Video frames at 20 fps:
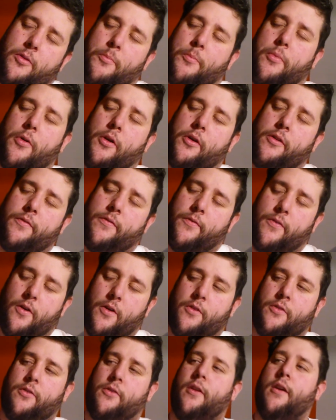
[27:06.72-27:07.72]
the book
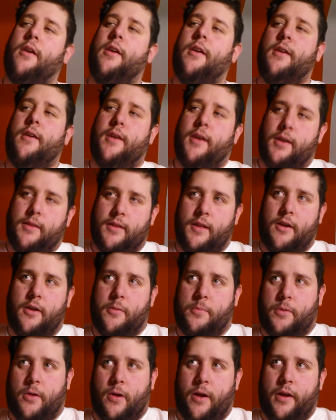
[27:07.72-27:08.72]
first and then
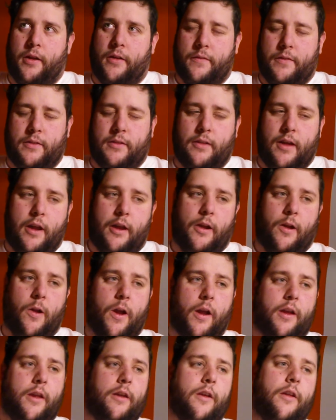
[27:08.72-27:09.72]
upgrade it if it's not in
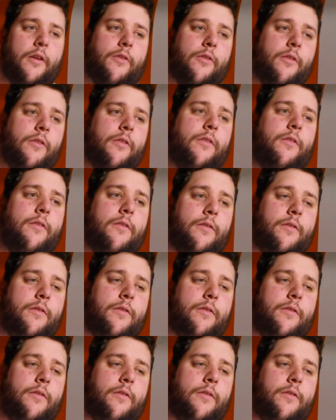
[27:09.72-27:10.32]
great condition.